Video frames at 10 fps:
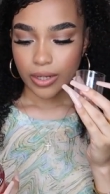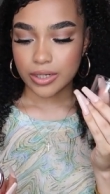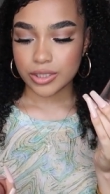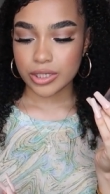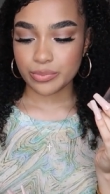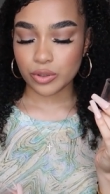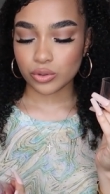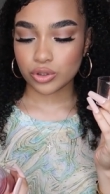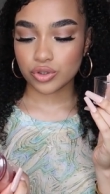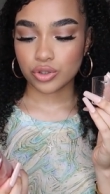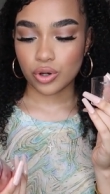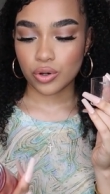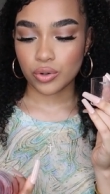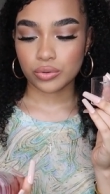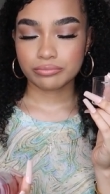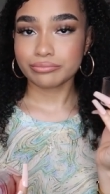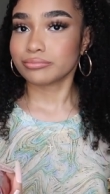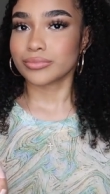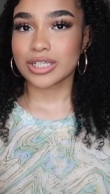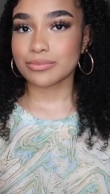and it just smells so
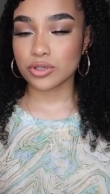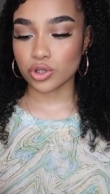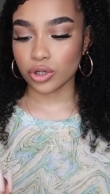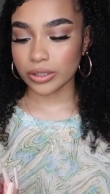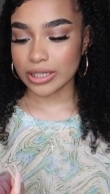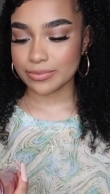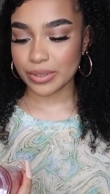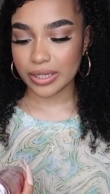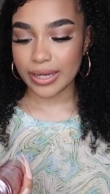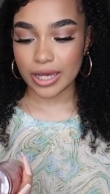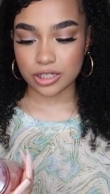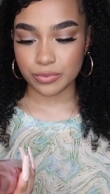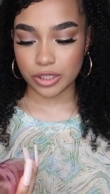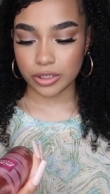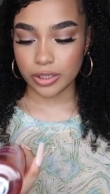it smells girly it's pink cashmere